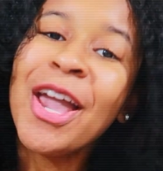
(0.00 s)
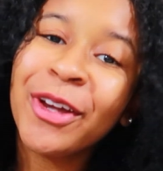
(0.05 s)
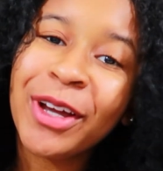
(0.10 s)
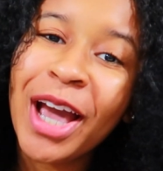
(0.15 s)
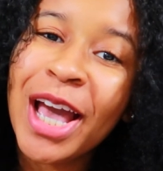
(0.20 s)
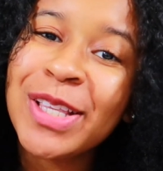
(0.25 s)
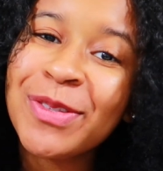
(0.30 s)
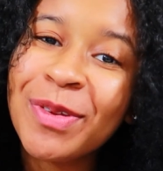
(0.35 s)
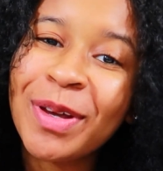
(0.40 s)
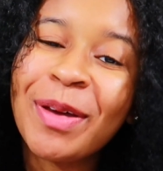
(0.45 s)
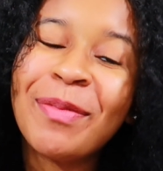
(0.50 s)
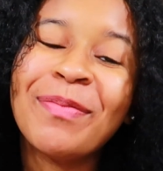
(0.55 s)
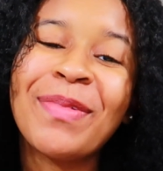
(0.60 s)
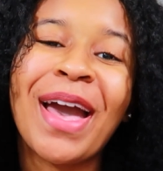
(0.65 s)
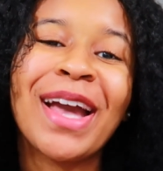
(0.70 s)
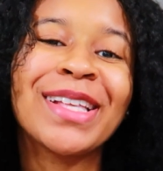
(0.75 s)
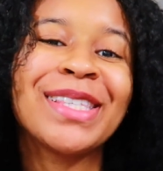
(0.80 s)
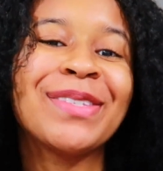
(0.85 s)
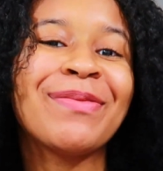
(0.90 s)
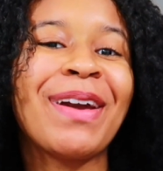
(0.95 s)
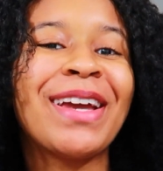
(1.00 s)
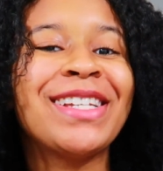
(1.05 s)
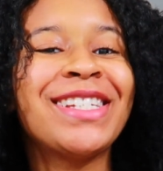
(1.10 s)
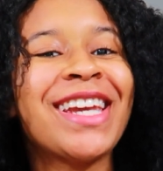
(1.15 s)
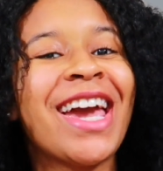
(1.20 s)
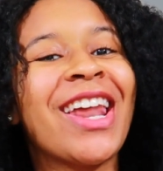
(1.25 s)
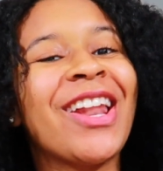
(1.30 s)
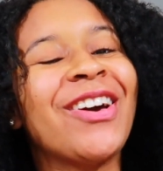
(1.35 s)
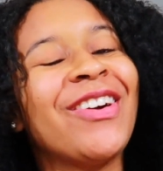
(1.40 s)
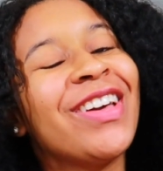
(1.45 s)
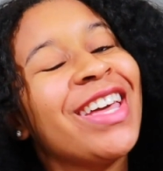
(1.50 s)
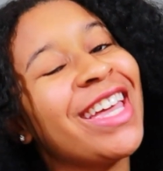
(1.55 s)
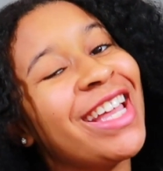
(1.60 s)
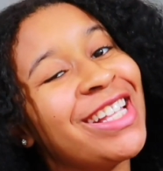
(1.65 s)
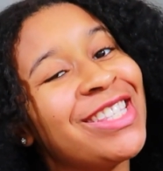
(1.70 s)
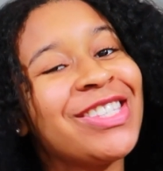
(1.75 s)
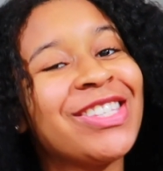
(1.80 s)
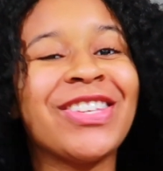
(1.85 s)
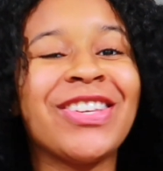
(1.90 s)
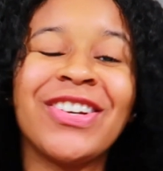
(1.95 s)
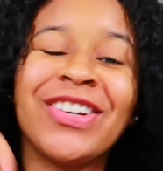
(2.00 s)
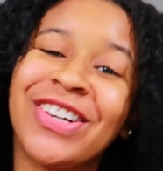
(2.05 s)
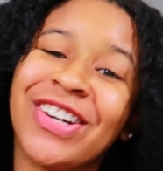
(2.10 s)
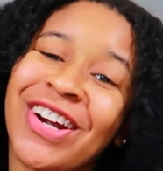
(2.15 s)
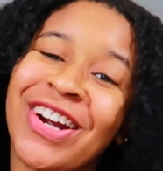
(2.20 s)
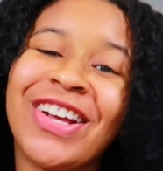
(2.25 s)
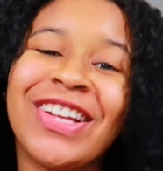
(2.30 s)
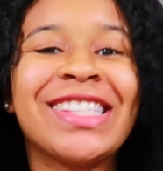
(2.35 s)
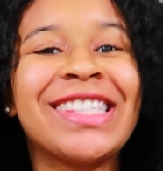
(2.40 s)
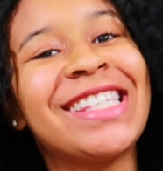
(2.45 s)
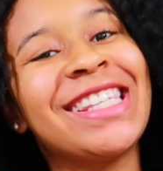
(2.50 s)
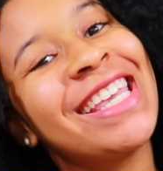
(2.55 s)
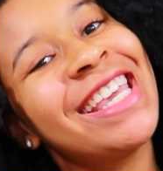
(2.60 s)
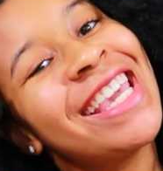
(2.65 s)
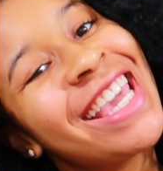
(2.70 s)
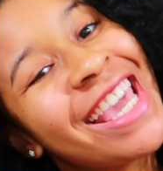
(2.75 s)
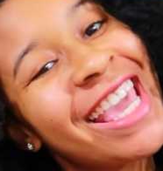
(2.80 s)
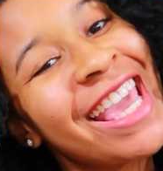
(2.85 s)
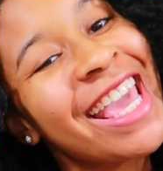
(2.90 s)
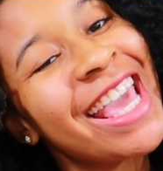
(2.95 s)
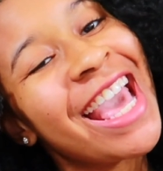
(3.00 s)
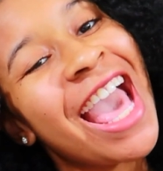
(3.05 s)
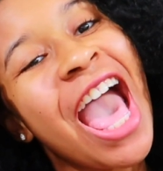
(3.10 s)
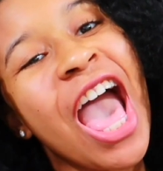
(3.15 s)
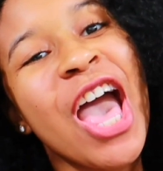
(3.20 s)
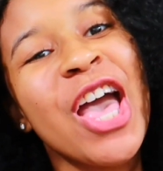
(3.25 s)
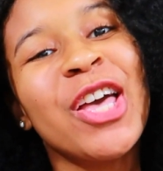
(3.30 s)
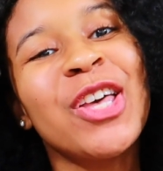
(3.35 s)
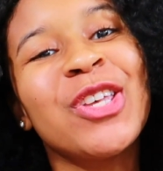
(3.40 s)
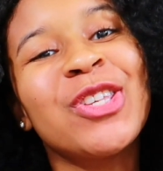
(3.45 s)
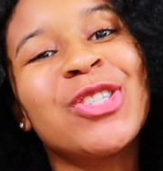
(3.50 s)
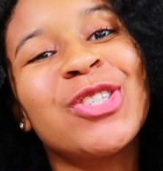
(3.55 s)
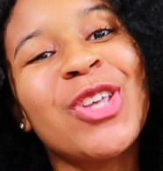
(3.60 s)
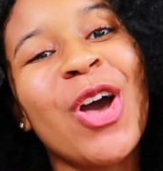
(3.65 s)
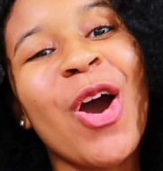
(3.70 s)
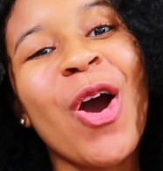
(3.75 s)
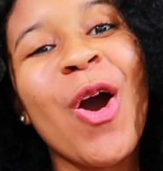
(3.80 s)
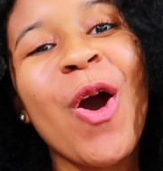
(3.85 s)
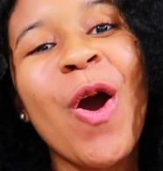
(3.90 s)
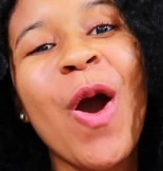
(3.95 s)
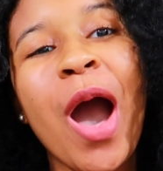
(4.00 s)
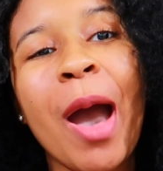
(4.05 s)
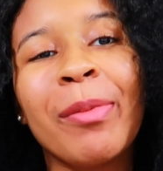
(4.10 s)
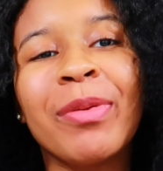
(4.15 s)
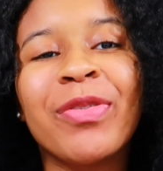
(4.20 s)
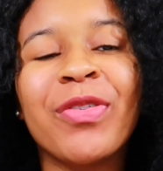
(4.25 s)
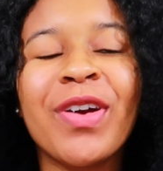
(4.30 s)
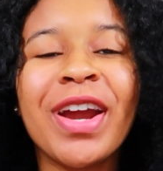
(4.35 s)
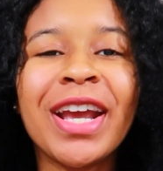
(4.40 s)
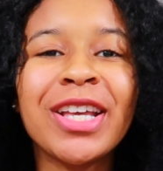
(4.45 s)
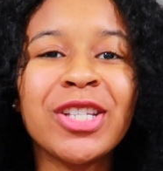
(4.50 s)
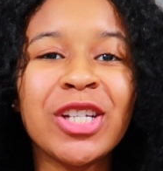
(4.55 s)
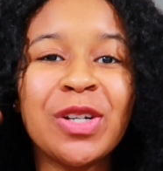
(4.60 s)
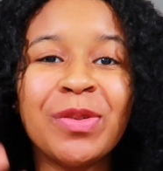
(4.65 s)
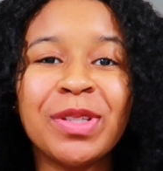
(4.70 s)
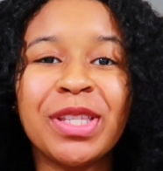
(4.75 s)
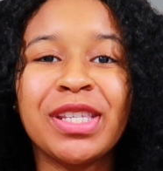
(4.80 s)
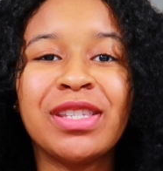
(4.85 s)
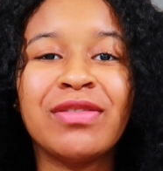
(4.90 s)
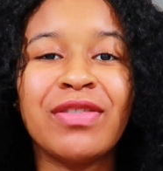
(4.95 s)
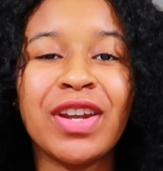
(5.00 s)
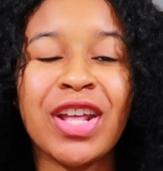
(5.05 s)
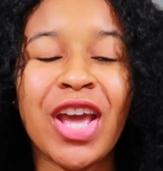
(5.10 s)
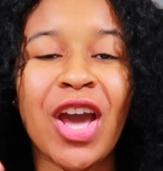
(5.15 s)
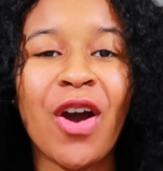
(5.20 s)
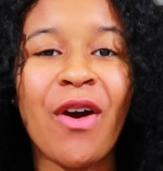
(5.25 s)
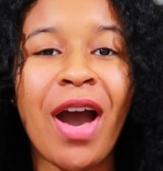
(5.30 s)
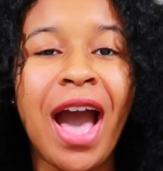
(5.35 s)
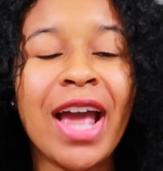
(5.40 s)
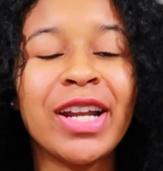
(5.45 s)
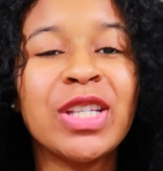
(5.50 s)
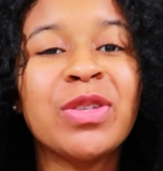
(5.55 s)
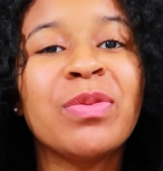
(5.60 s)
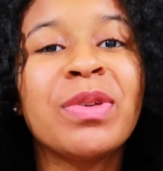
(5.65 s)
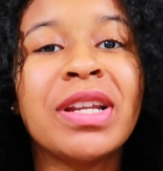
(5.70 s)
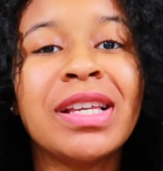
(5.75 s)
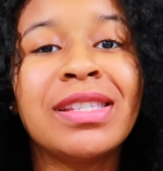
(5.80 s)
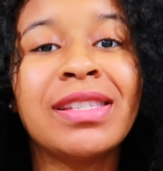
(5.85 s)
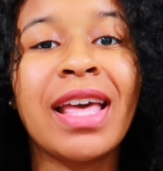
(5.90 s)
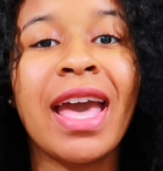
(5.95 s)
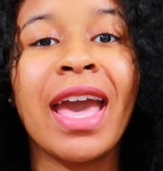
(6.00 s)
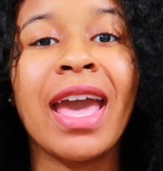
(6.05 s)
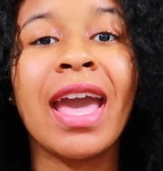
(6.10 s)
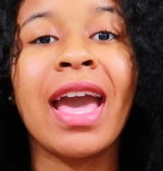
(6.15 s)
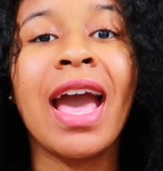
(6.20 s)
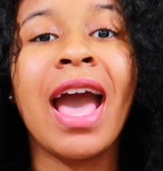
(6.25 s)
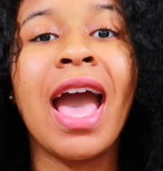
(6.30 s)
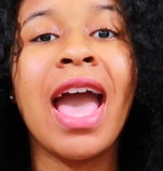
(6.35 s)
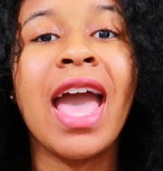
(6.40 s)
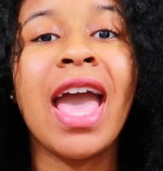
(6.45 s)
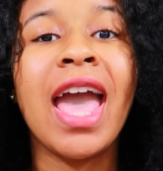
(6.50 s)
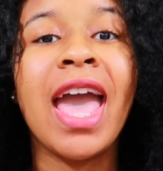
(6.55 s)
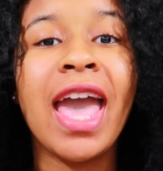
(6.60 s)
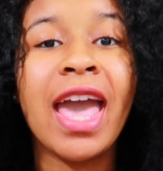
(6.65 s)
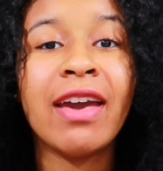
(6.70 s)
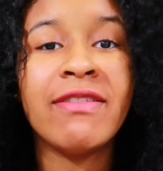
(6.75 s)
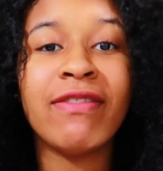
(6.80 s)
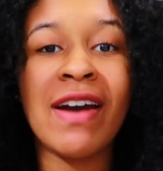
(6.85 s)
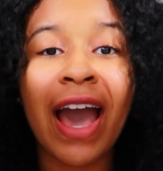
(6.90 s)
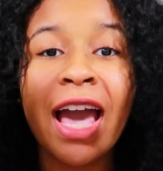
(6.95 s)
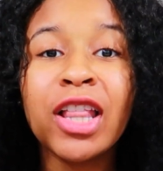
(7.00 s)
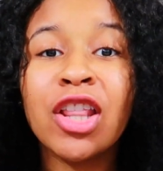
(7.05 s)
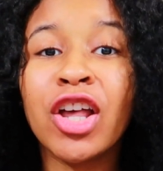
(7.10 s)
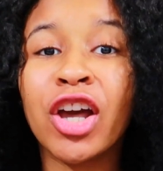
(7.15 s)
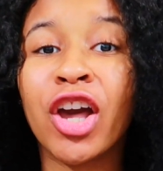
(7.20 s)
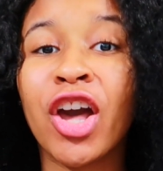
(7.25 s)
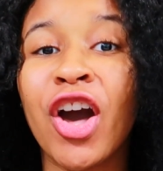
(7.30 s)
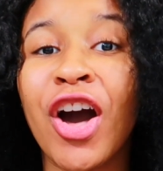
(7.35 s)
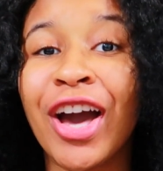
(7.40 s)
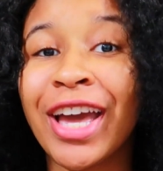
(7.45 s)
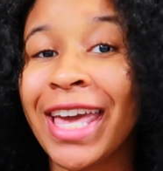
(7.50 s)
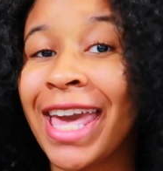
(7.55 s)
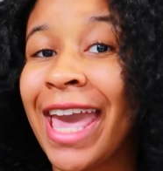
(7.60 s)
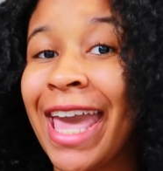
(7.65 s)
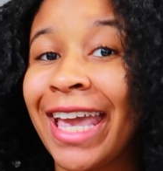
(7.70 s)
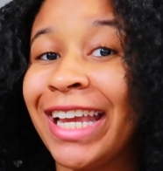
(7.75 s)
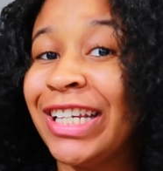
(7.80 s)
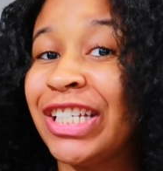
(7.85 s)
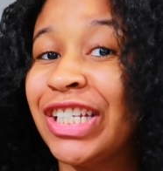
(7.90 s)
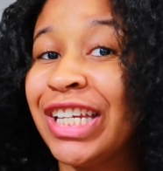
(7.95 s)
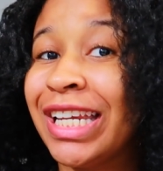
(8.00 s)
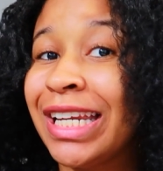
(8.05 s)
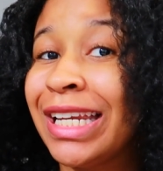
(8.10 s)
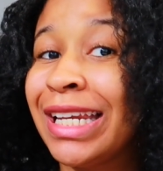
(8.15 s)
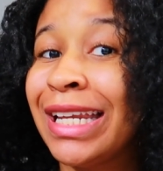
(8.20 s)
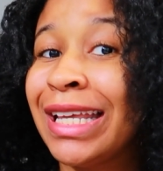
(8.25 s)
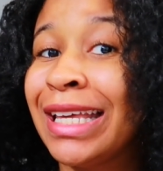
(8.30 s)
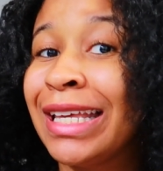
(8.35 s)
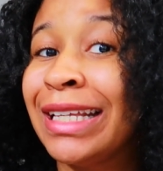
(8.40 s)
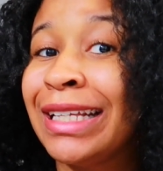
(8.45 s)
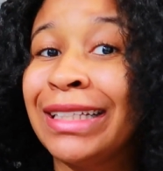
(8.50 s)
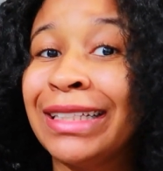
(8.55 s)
guys, welcome back to my channel. It's your girl T. So before I get started with this video, I just want to say, if I look Caucasian,